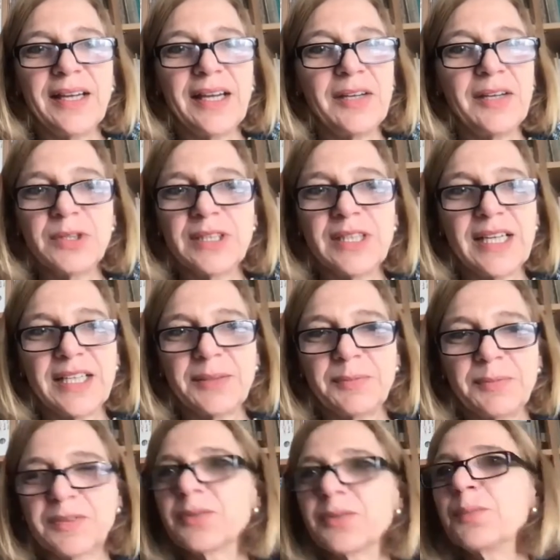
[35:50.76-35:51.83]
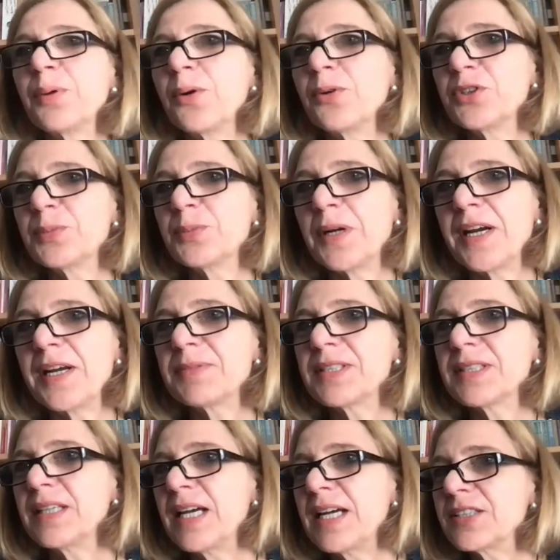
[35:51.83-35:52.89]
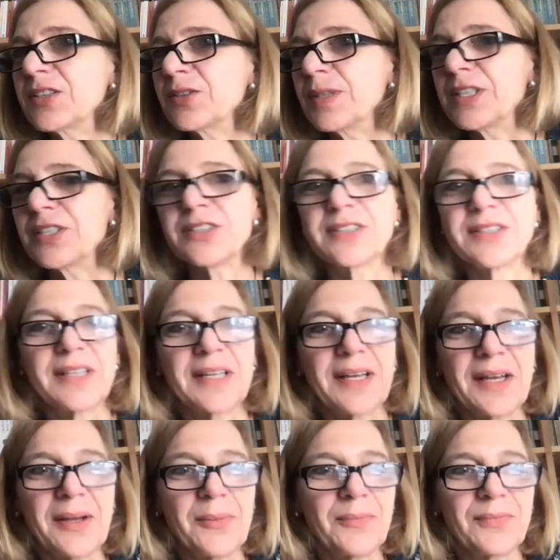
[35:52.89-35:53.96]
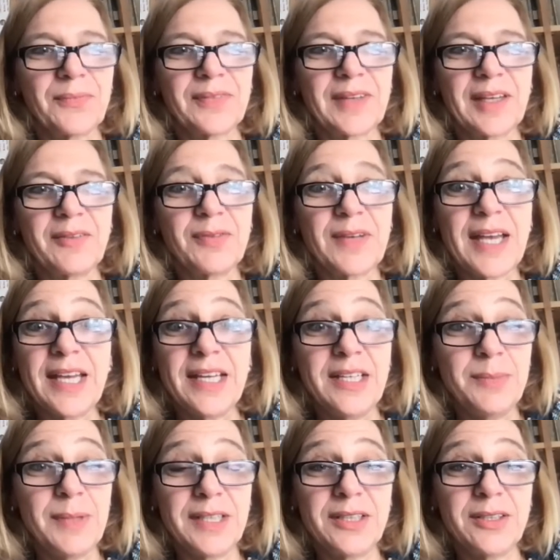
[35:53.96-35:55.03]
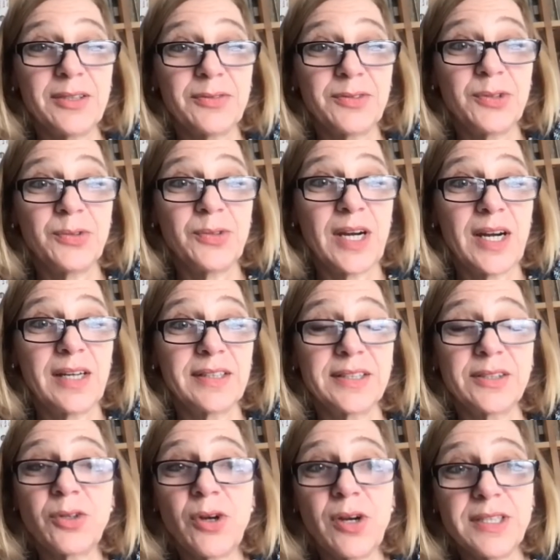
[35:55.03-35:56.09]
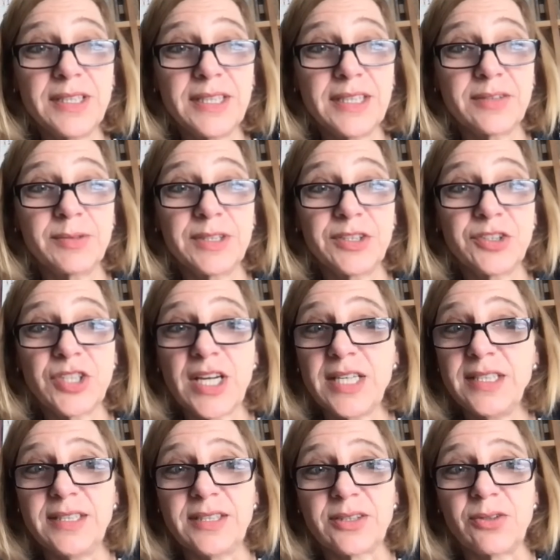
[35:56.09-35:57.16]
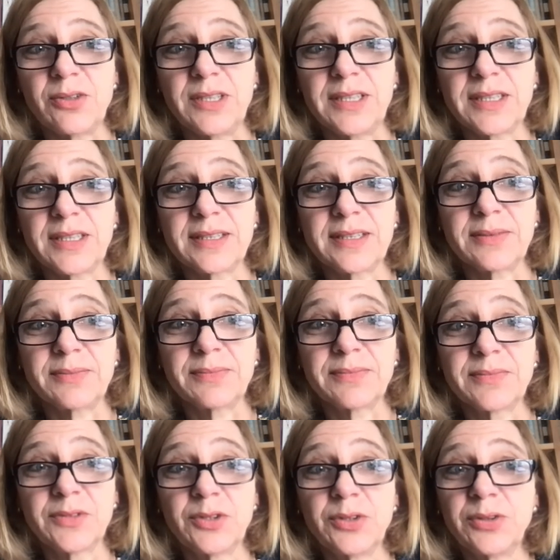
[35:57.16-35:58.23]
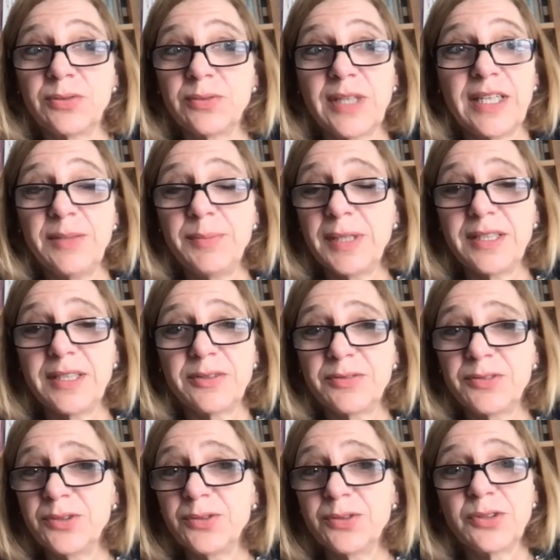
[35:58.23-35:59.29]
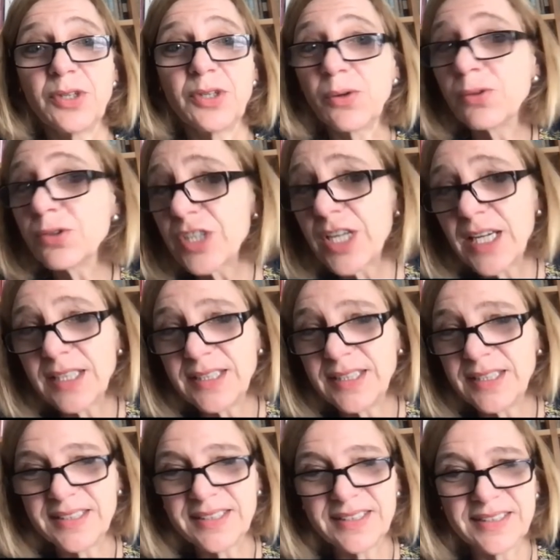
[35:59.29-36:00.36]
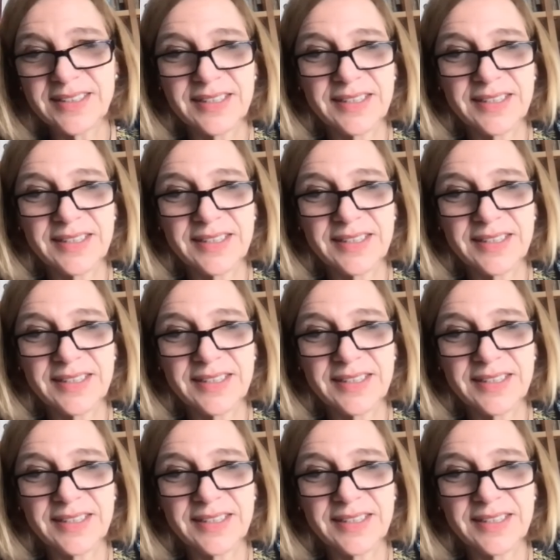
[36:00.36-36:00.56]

I would like to pose perhaps a last question. If anybody of you are in contact with Chinese colleagues, do you, anybody of you know Chinese,